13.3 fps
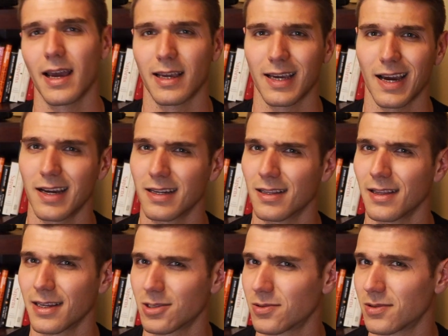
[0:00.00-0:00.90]
kind of
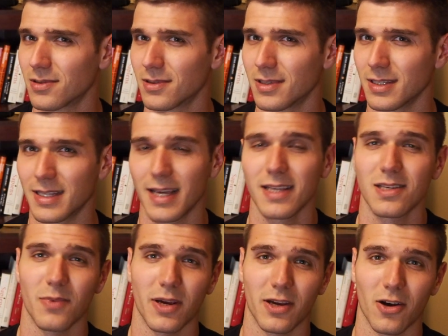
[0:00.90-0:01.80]
liked the taste
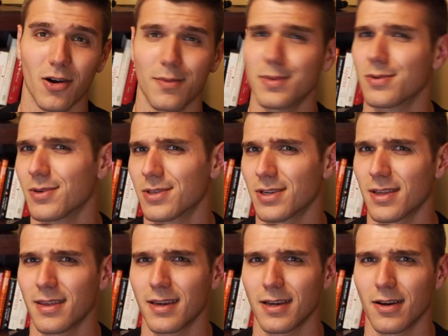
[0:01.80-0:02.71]
of my carbs, which I
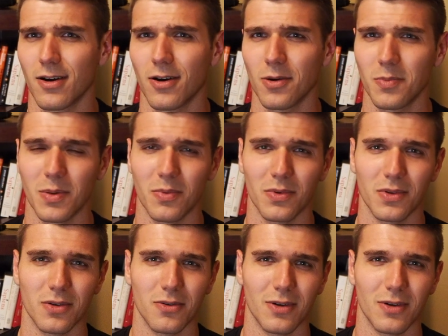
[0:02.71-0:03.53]
think all people do,